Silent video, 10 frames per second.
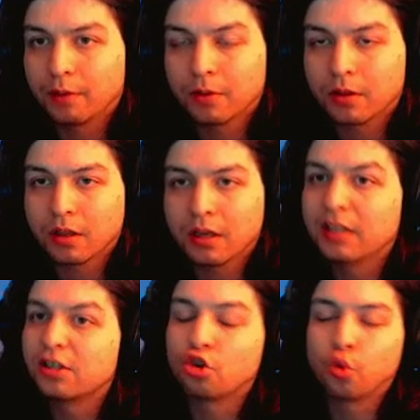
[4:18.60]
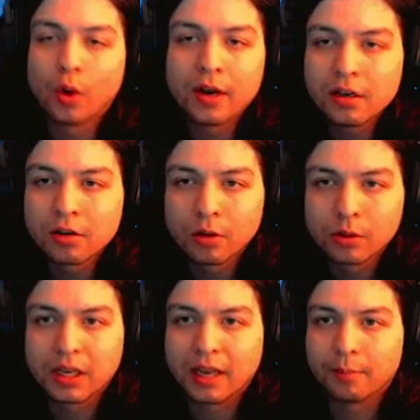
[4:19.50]
with it, it's a
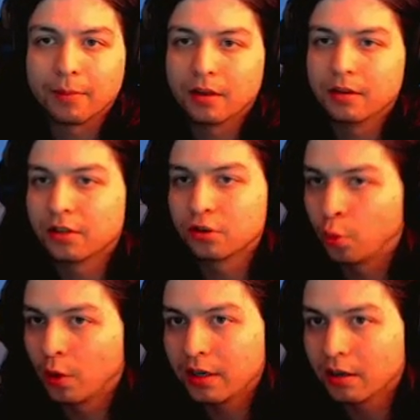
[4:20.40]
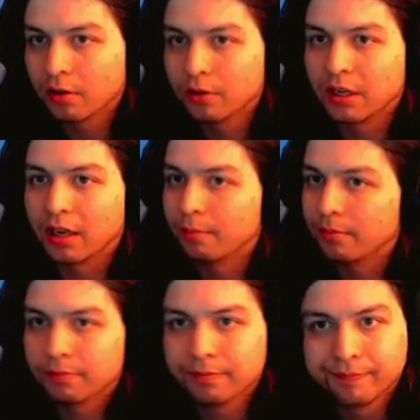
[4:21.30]
20-year-old game, man. It's a 20-year-old game.
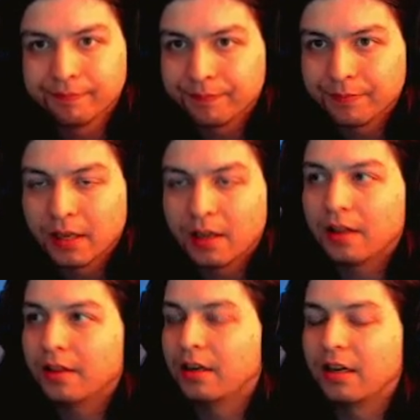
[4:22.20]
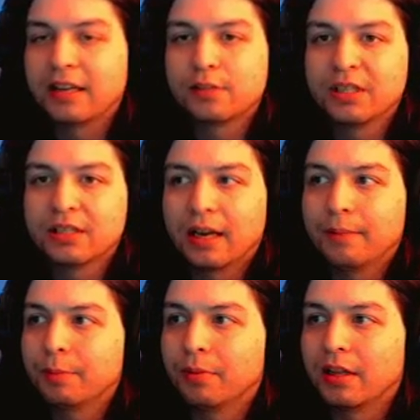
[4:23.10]
There has been time
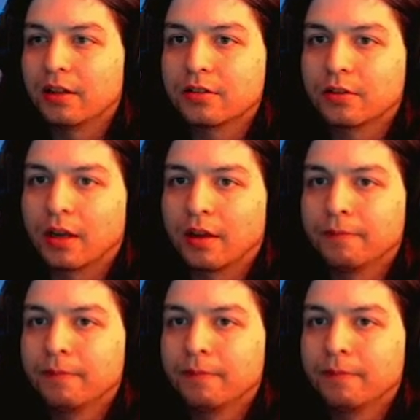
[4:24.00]
to play this, okay?